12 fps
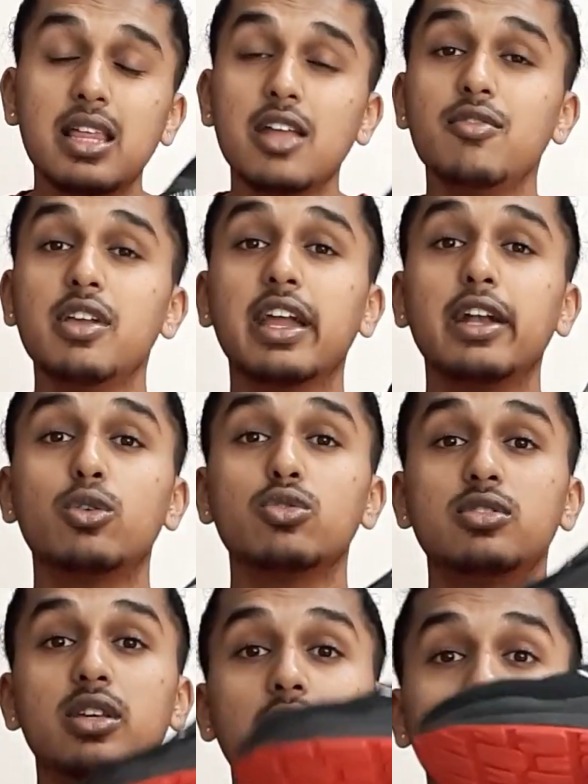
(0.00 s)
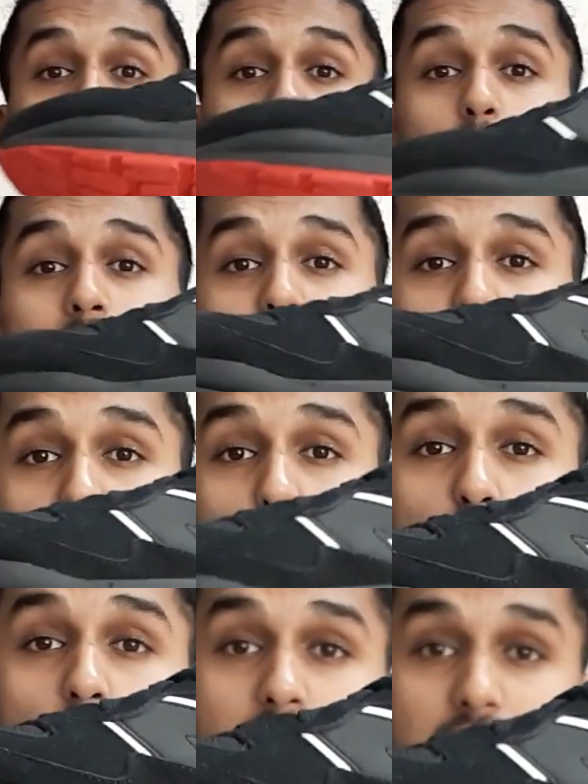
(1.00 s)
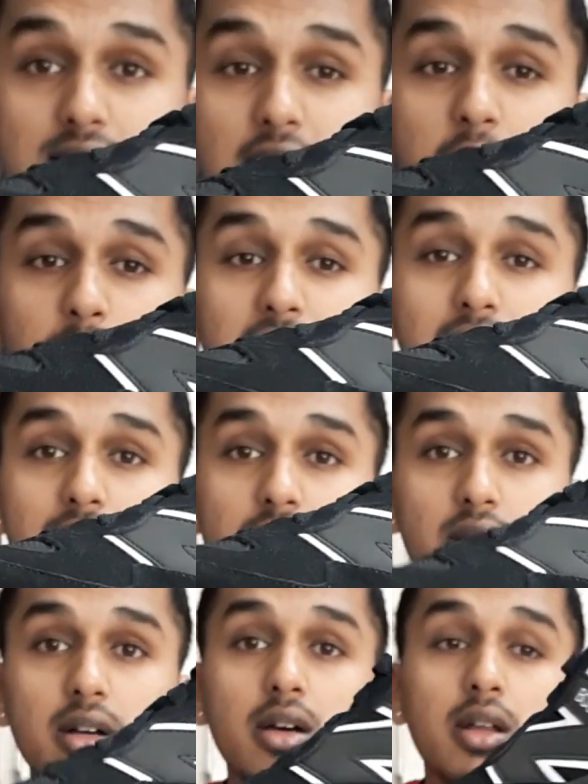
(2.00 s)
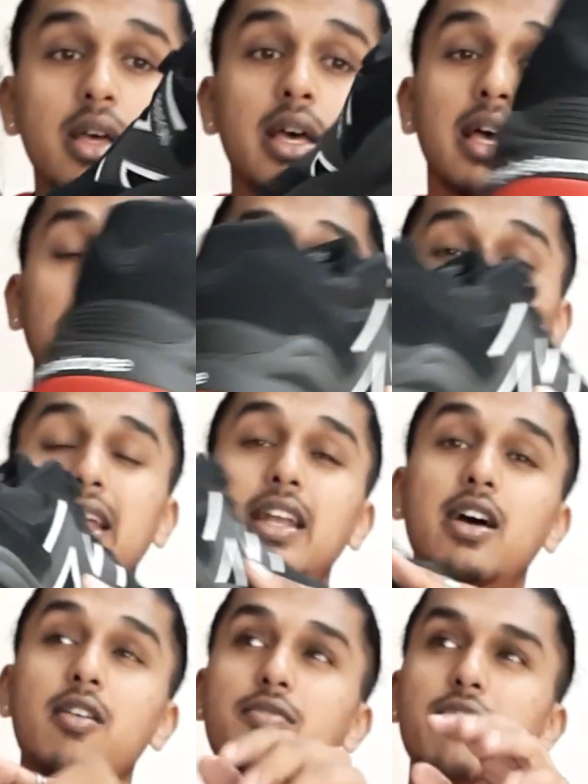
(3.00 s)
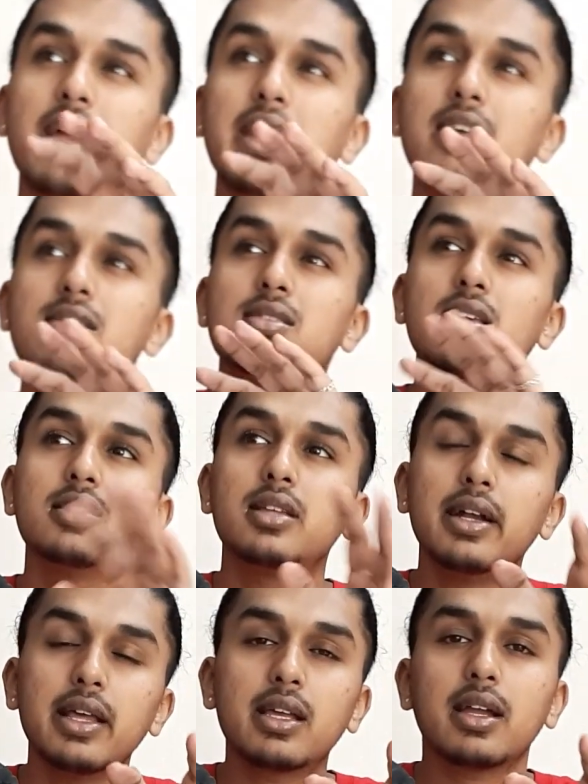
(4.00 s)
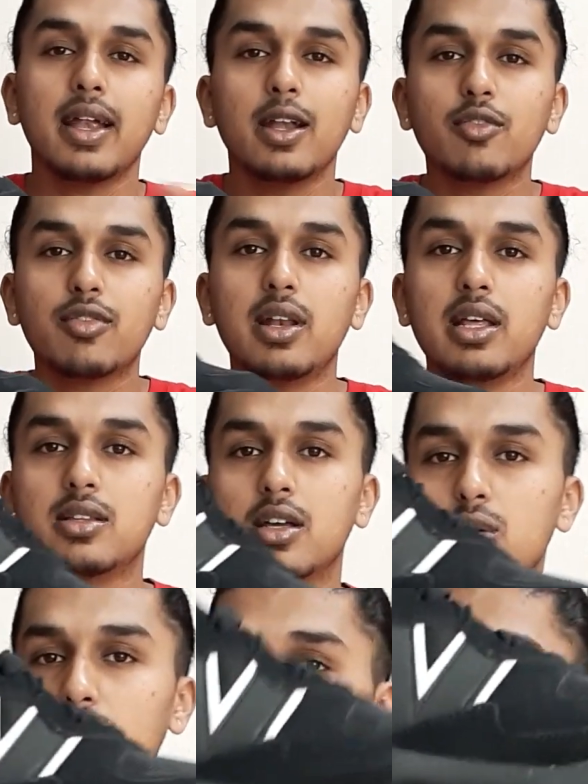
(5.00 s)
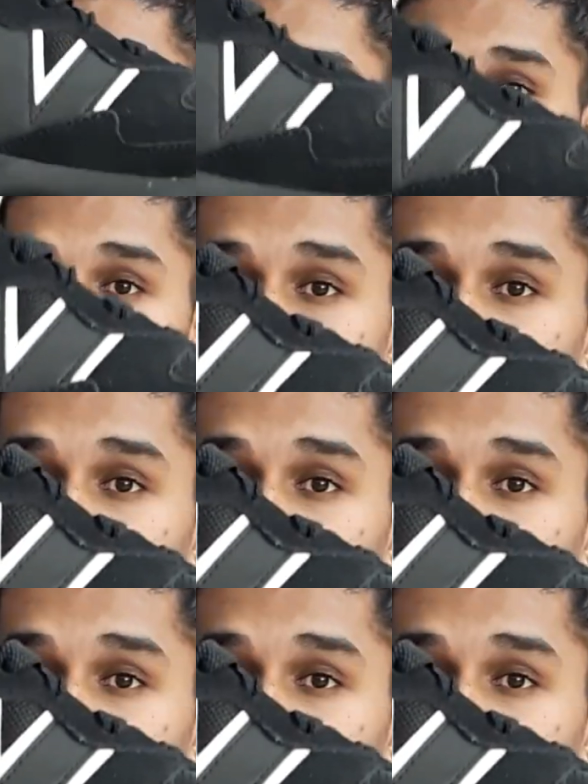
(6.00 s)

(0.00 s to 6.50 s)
then we get to see a New Balance logo on the side panels here in a very synthetic kind of a leather. You can see this